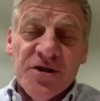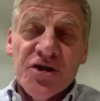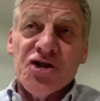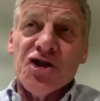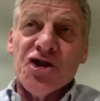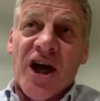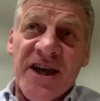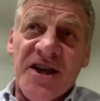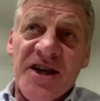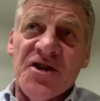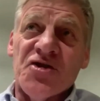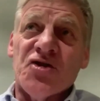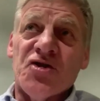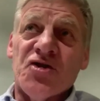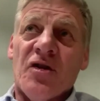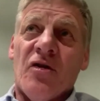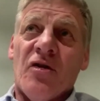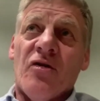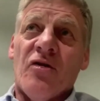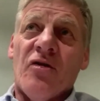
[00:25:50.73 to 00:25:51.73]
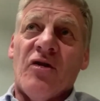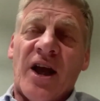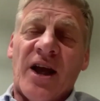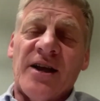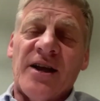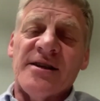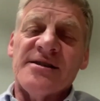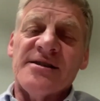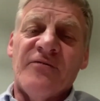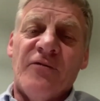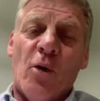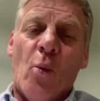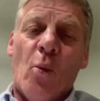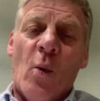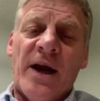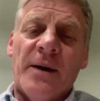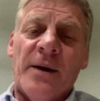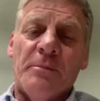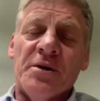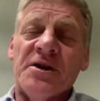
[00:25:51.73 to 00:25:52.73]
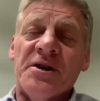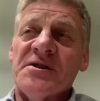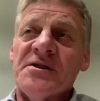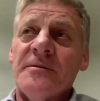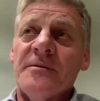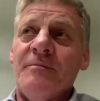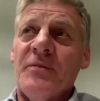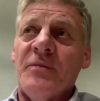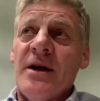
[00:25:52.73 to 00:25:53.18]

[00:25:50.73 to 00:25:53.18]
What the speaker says: change things for one person?